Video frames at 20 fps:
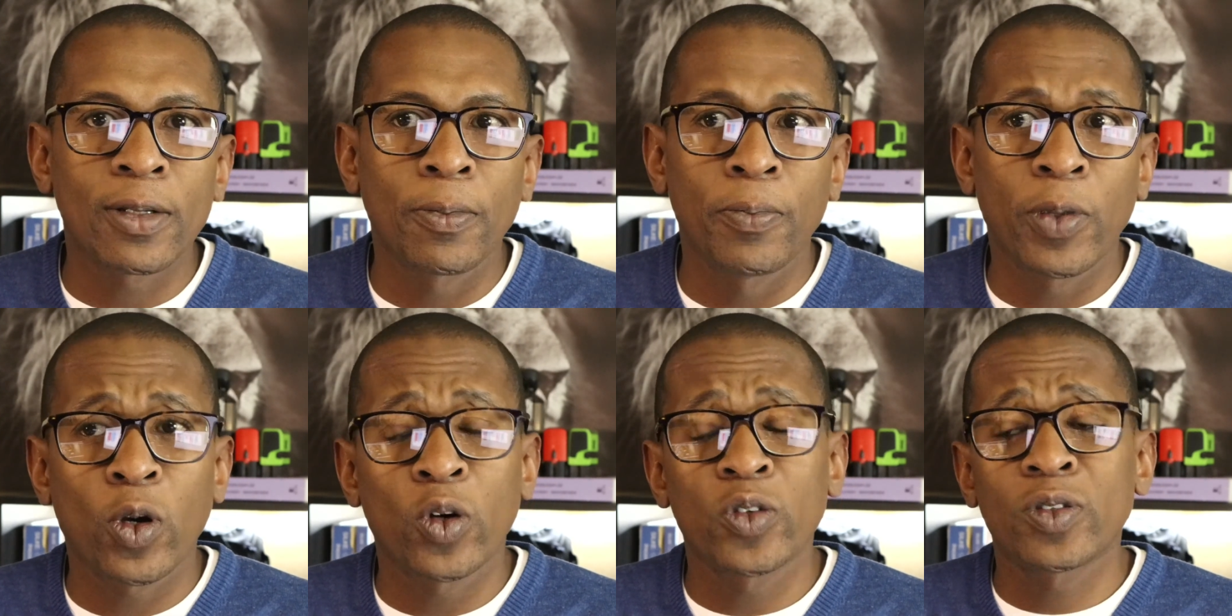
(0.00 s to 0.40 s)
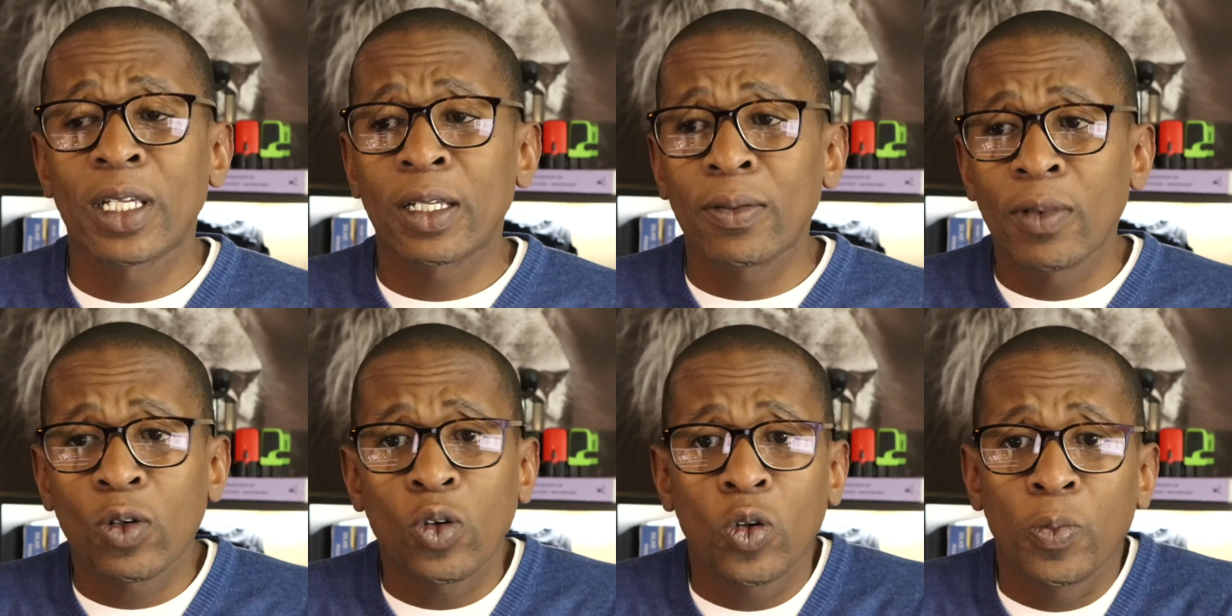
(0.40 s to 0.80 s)
because there
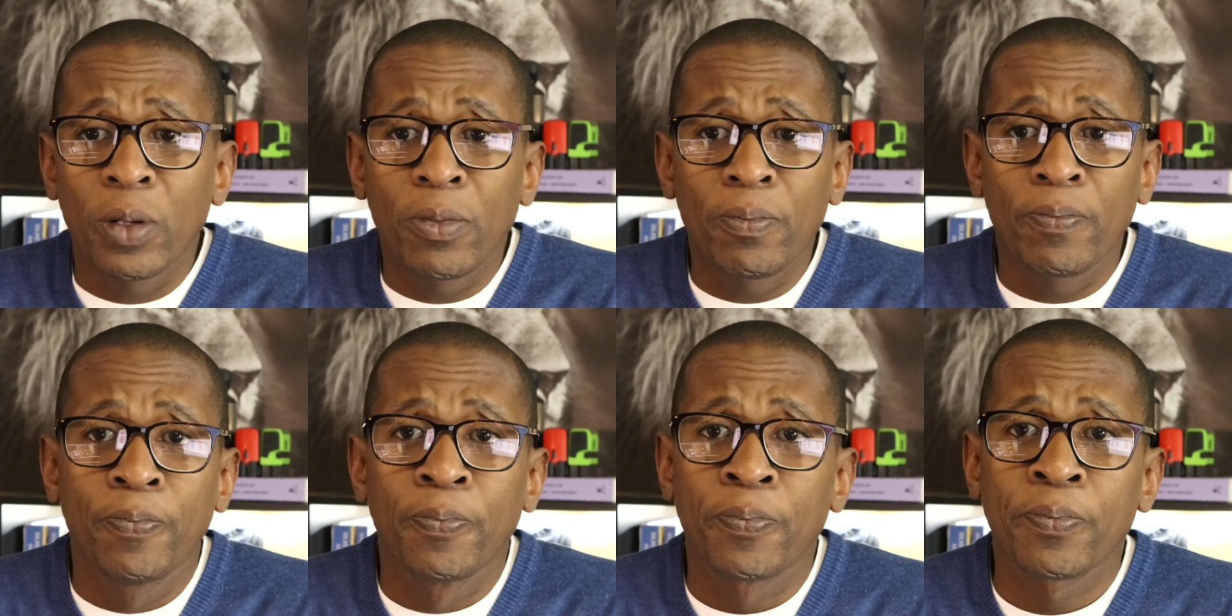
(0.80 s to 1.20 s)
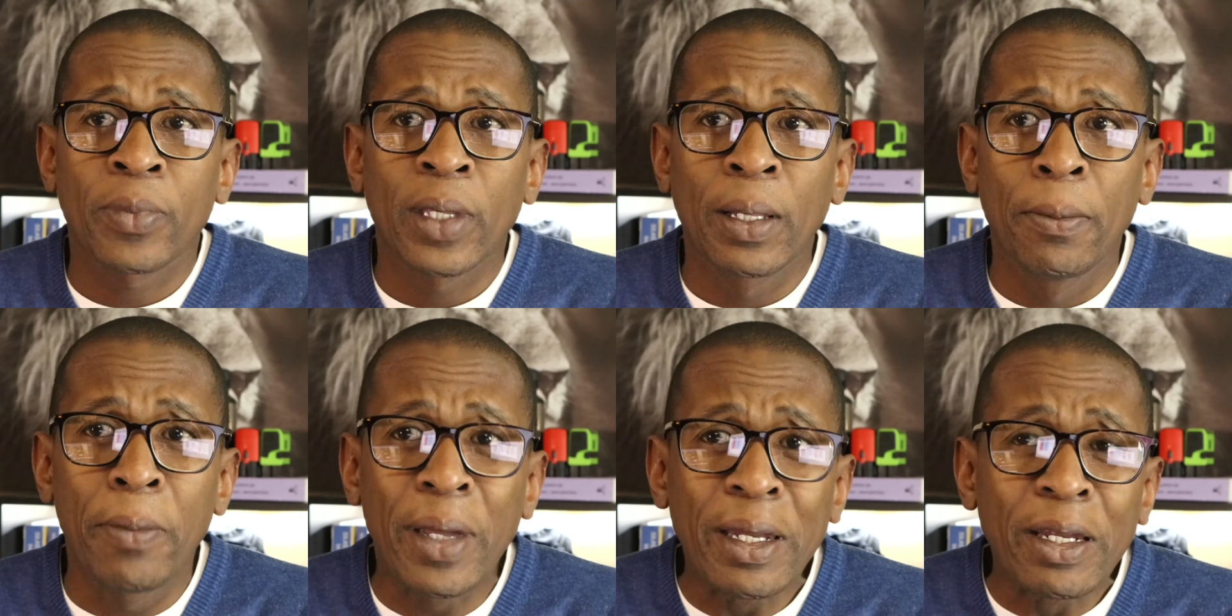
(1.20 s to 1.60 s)
could be
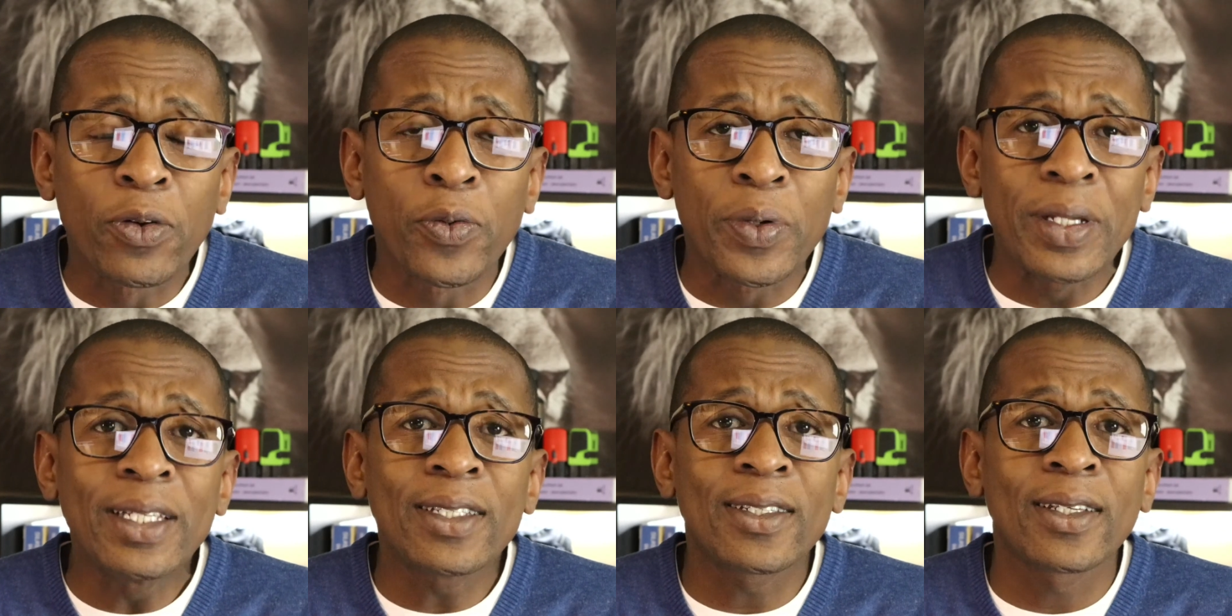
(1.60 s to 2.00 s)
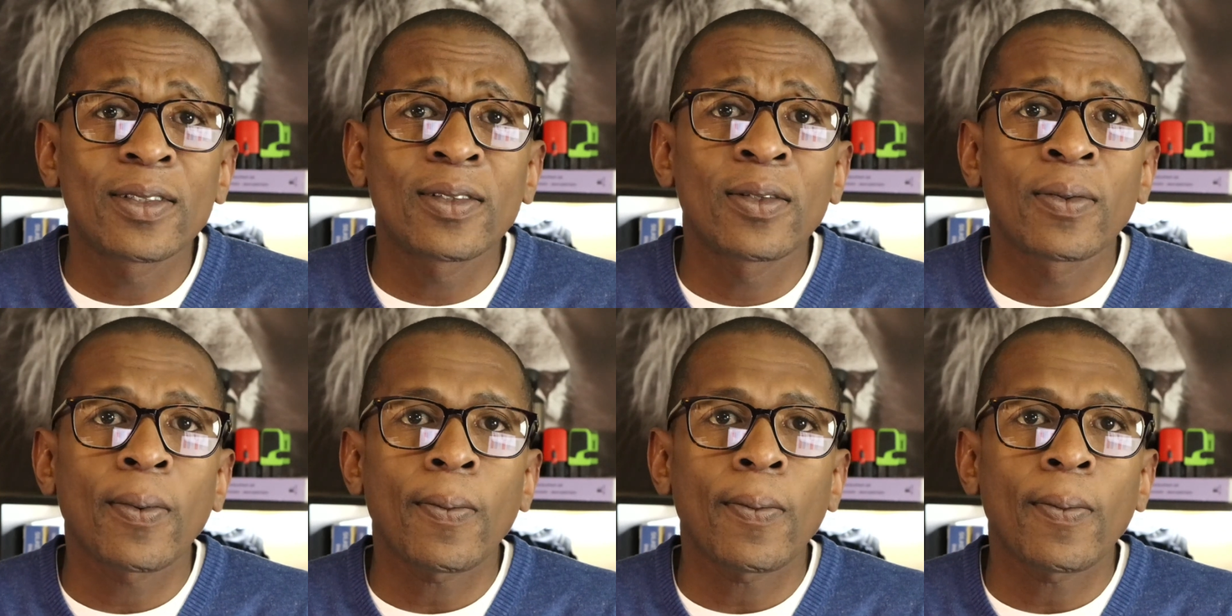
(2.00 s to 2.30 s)
many reasons